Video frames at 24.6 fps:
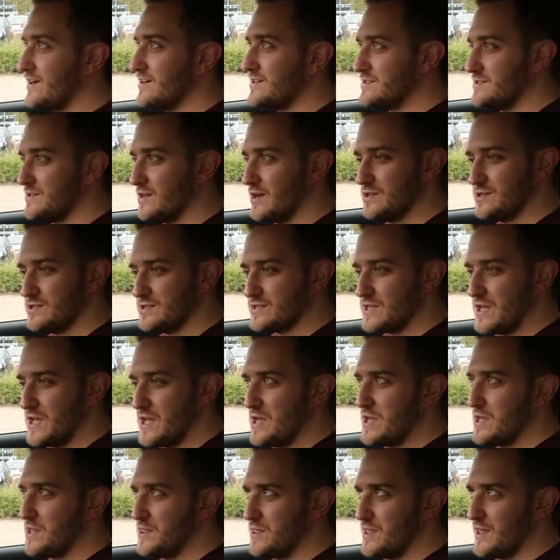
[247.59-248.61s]
I just
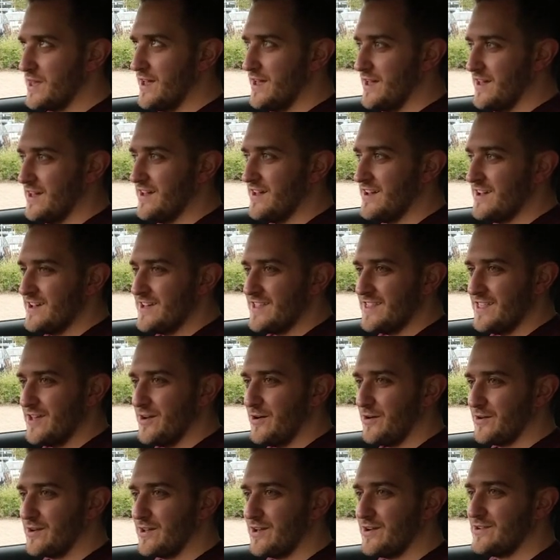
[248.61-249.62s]
heard the
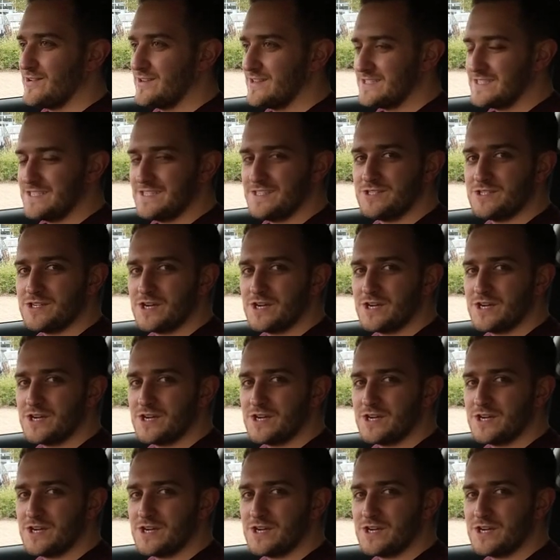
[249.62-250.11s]
Ionity